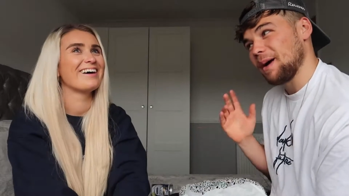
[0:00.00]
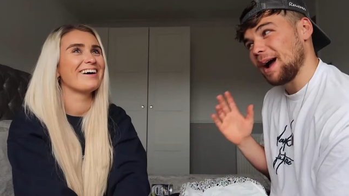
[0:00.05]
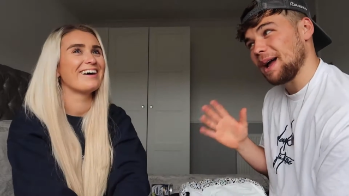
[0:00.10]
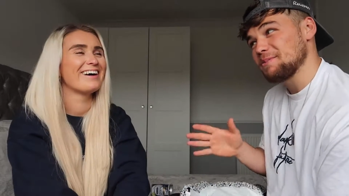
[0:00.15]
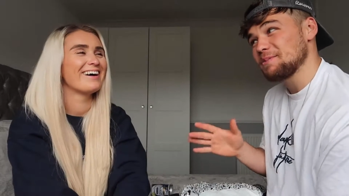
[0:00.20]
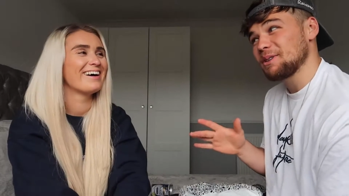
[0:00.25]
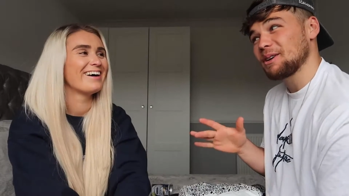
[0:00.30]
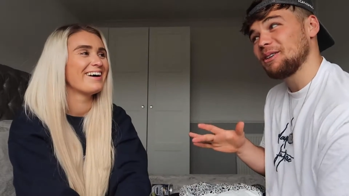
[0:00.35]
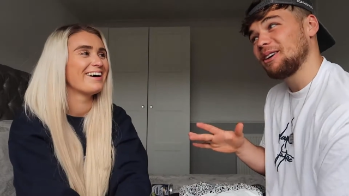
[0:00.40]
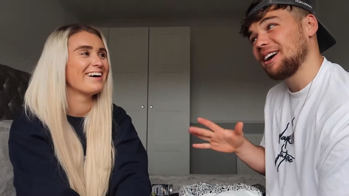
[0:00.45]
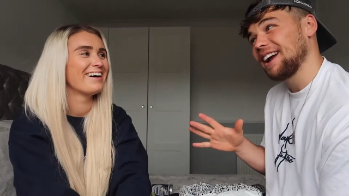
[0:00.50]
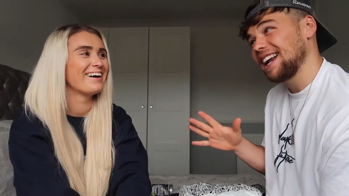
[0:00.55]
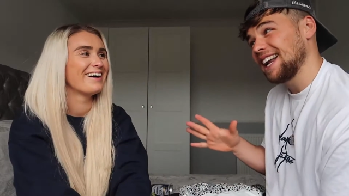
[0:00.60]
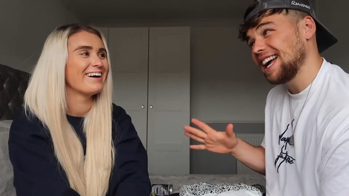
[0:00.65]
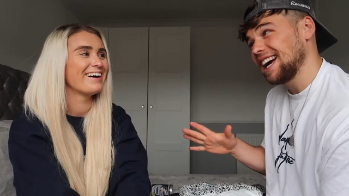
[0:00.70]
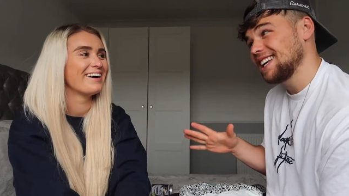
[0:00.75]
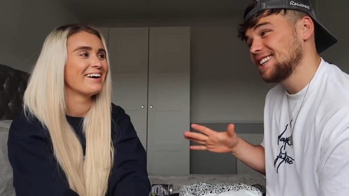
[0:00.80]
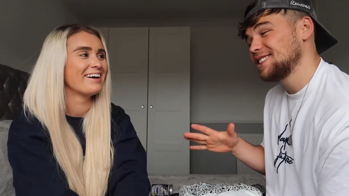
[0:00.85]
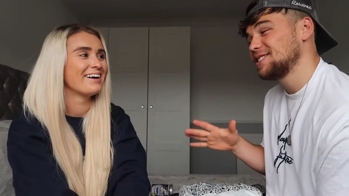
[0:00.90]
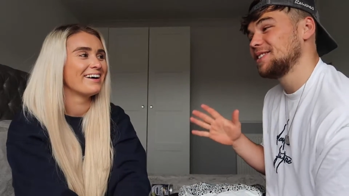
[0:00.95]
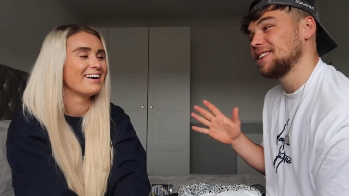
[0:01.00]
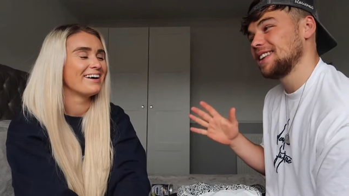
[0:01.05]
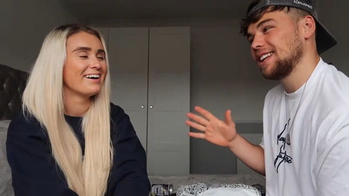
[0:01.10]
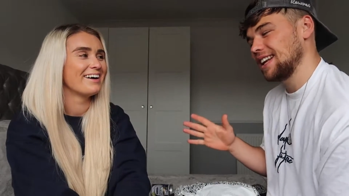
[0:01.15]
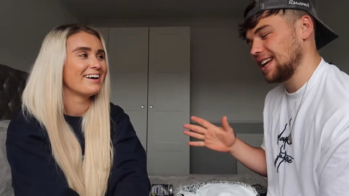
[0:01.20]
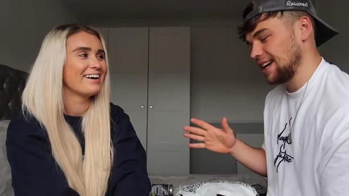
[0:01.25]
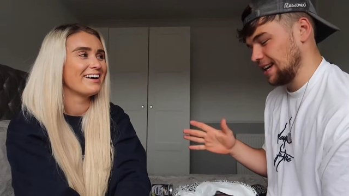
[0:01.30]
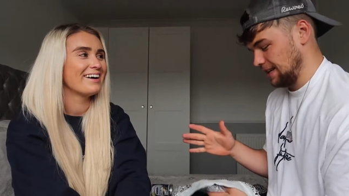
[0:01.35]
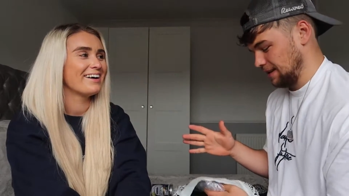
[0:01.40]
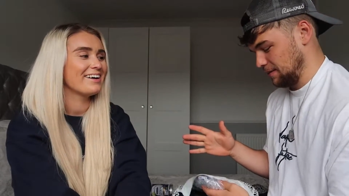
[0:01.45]
Speaker 1: might be quite nice for the
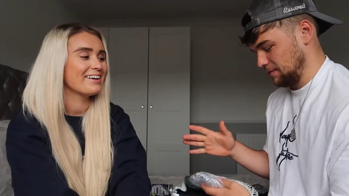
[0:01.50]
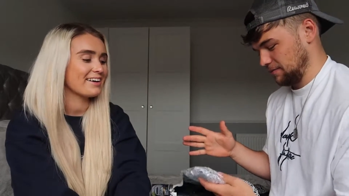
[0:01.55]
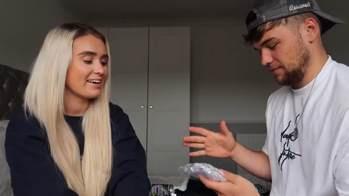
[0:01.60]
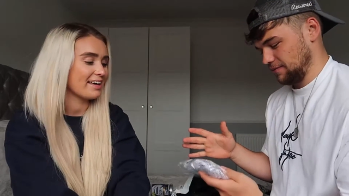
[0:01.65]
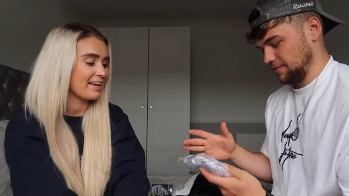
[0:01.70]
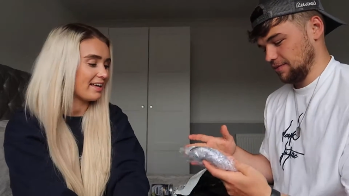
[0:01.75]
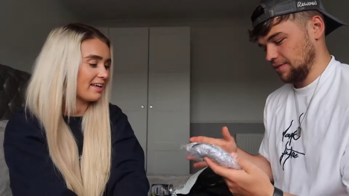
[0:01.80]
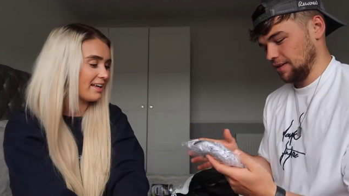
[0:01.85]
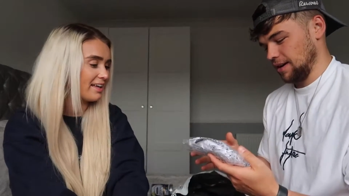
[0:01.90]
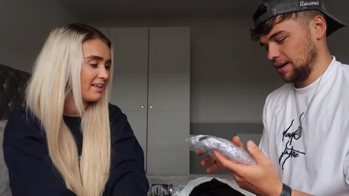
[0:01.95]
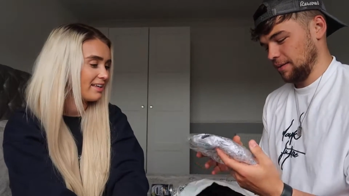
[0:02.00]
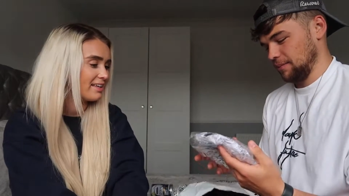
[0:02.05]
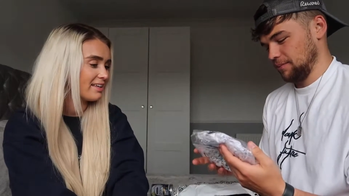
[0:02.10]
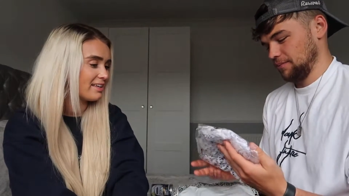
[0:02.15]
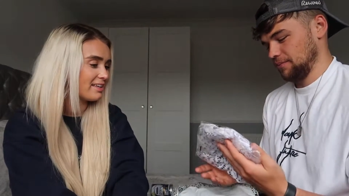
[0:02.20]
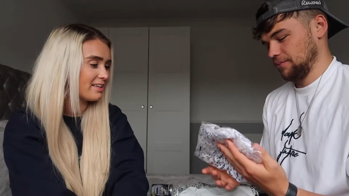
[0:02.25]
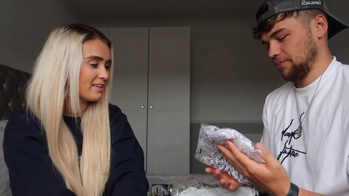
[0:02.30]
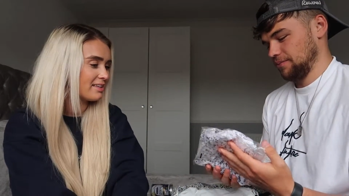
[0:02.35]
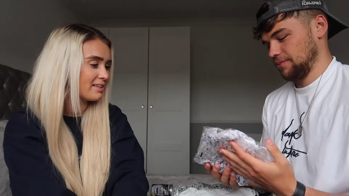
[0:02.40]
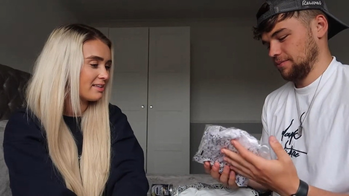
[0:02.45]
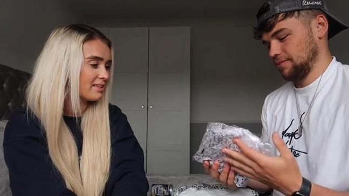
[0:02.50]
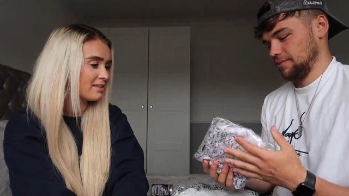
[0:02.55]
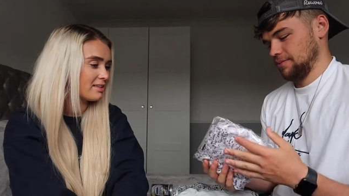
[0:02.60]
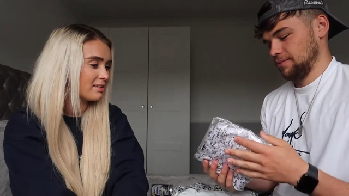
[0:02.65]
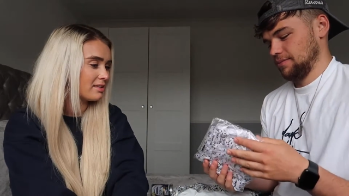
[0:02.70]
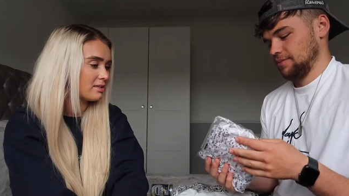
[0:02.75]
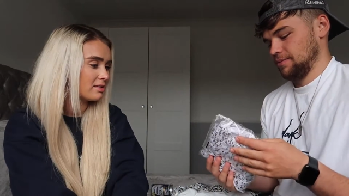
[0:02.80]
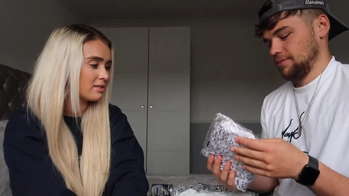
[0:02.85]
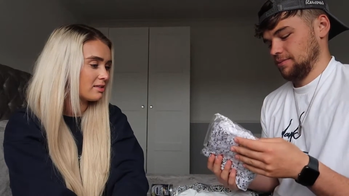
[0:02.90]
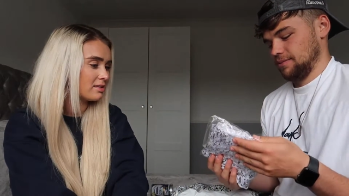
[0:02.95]
night. Okay. Right.
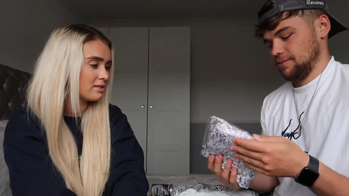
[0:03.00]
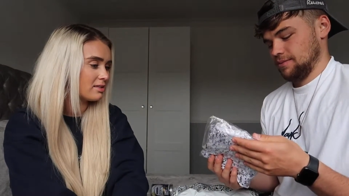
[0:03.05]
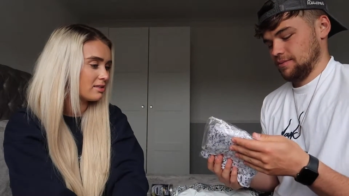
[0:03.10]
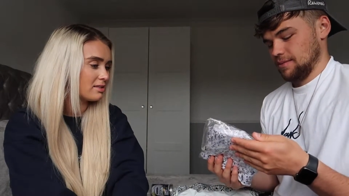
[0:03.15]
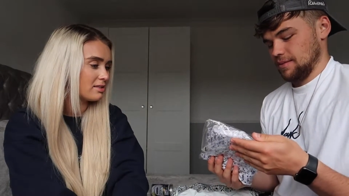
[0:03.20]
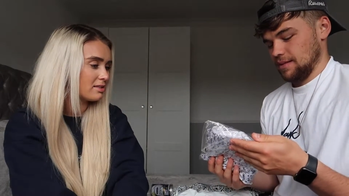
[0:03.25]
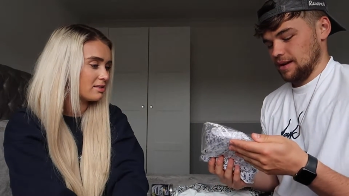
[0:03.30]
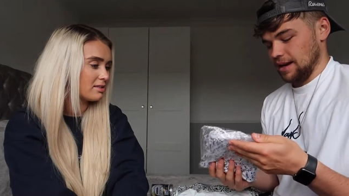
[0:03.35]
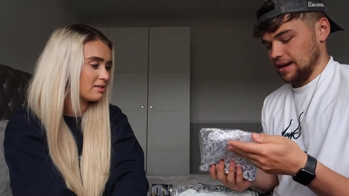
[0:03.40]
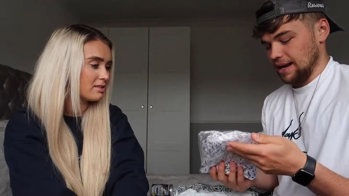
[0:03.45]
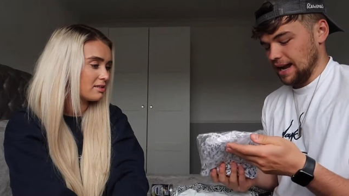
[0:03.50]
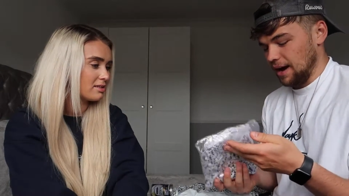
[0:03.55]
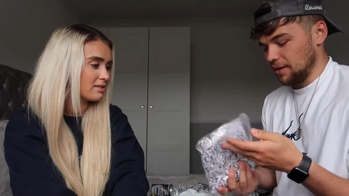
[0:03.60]
And